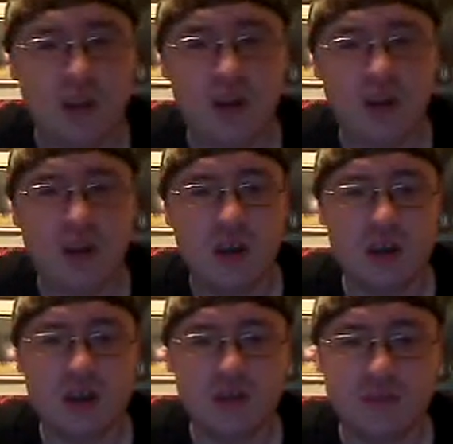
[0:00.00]

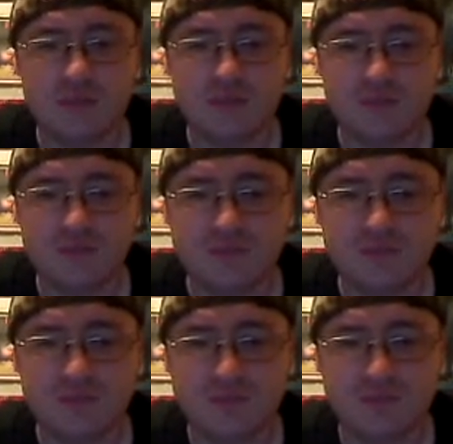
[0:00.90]

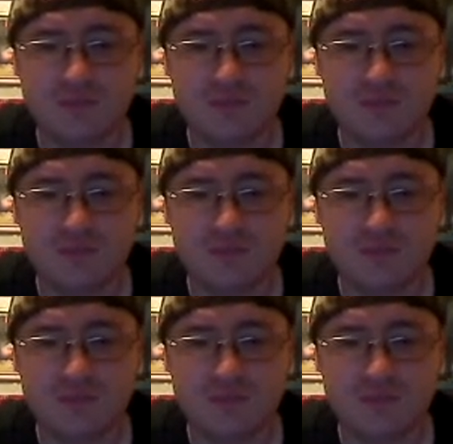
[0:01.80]
No one is speaking in this clip.